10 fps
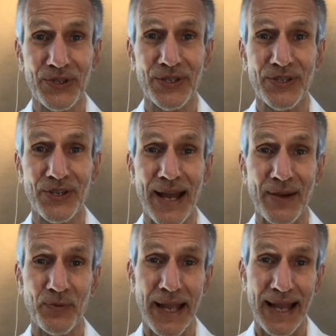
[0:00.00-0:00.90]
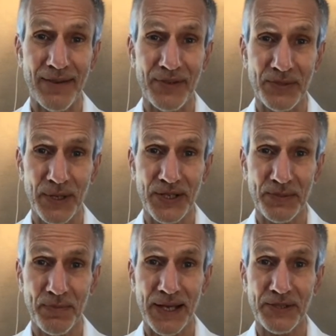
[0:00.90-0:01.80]
so that we have as much as
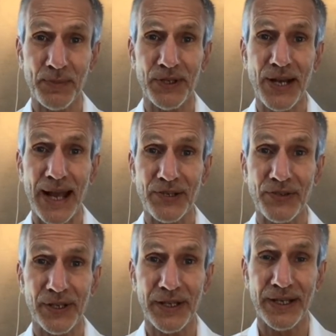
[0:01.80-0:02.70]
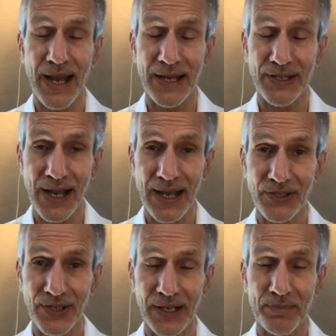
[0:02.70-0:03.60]
possible natural and
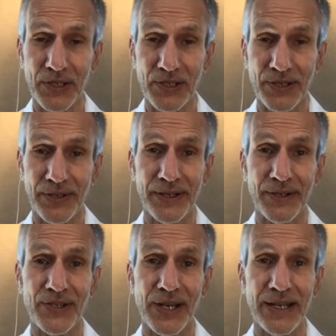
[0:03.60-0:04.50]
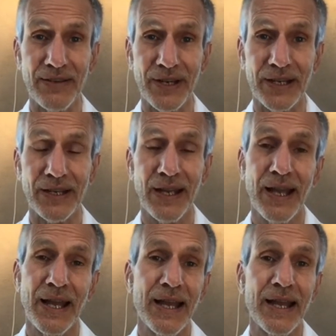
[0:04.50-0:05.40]
non-toxic materials, and even
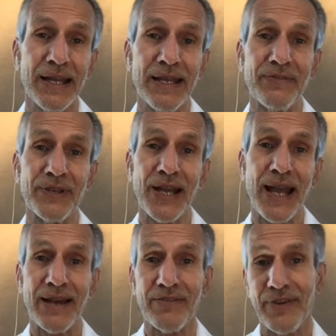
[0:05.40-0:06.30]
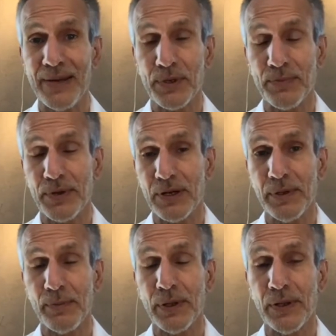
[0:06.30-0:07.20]
to have vapor
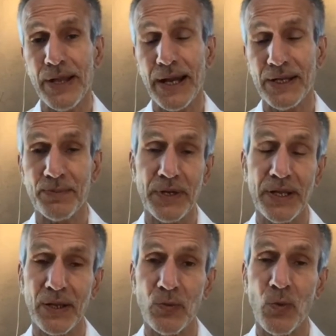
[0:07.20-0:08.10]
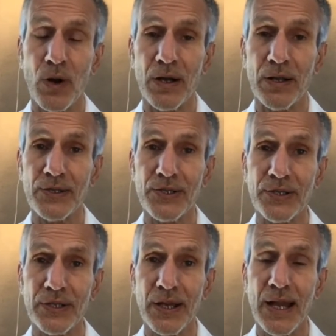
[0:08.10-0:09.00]
permeable, that is breathing
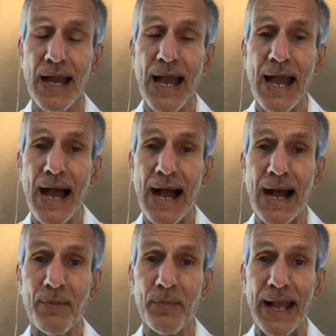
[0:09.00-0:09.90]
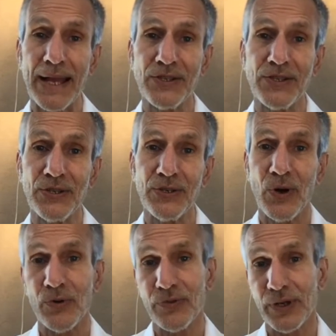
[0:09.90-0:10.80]
walls. And to
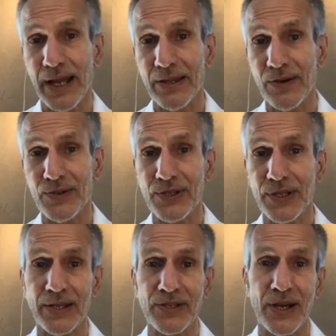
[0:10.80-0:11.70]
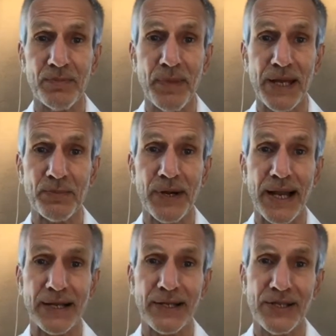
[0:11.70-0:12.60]
overlay those things on best
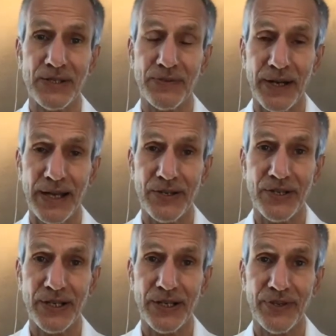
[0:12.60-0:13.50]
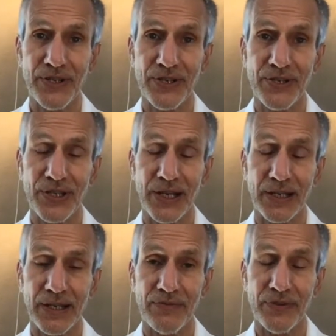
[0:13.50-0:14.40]
practices for energy efficiency and
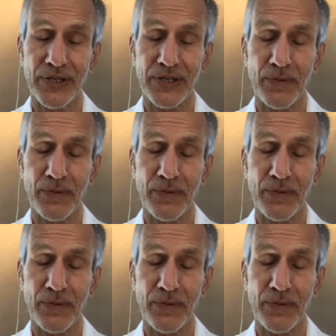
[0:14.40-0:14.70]
comfort.